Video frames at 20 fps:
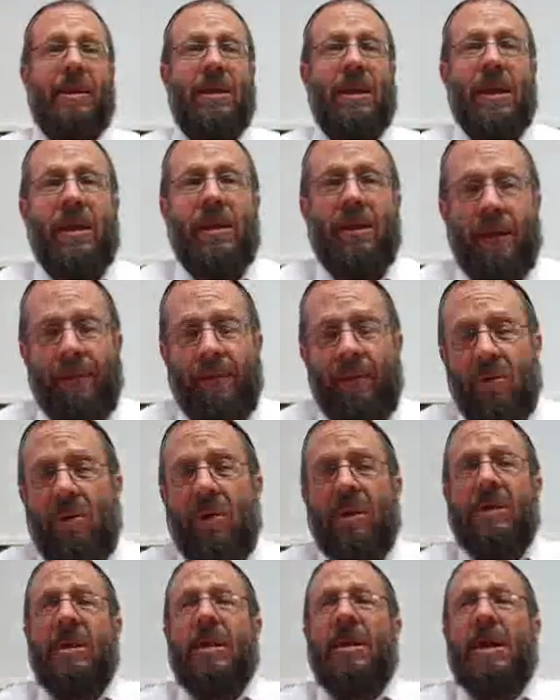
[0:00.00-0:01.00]
Okay, of
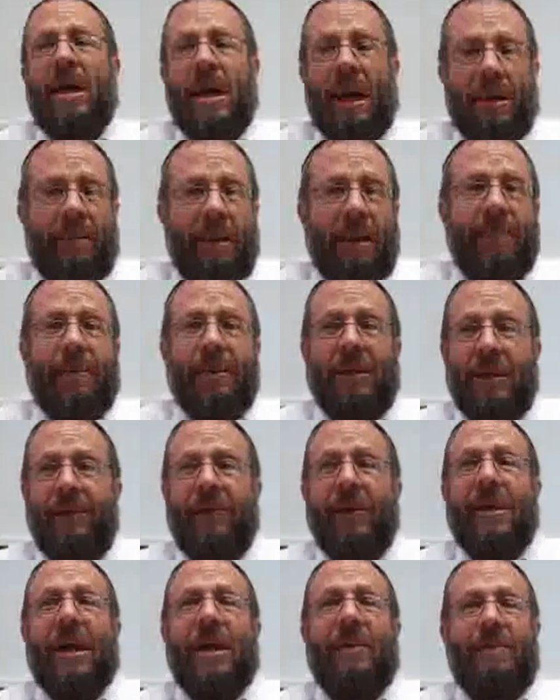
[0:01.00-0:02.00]
course, I might be
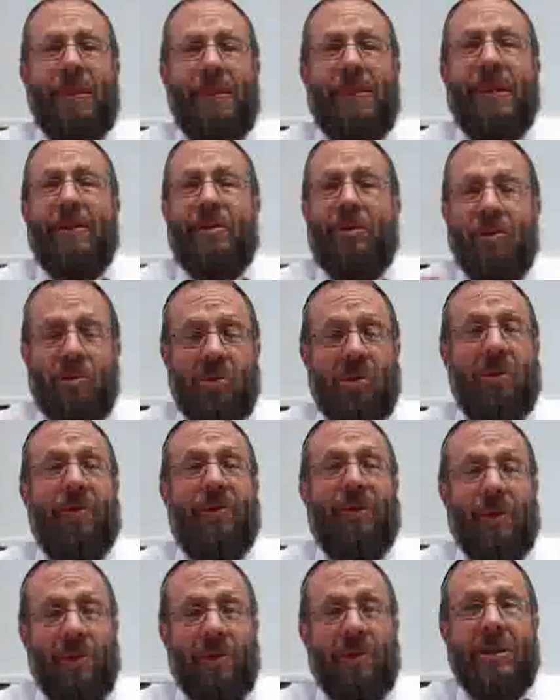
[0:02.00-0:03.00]
leaving out people like Shmuel
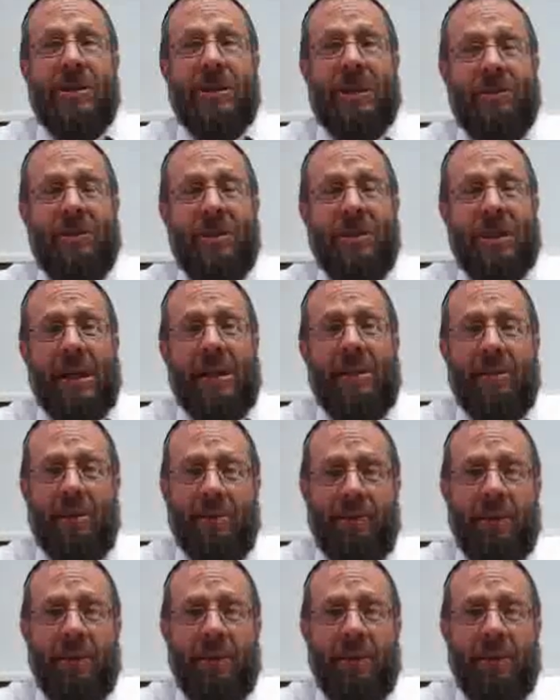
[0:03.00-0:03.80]
First, etc., etc.,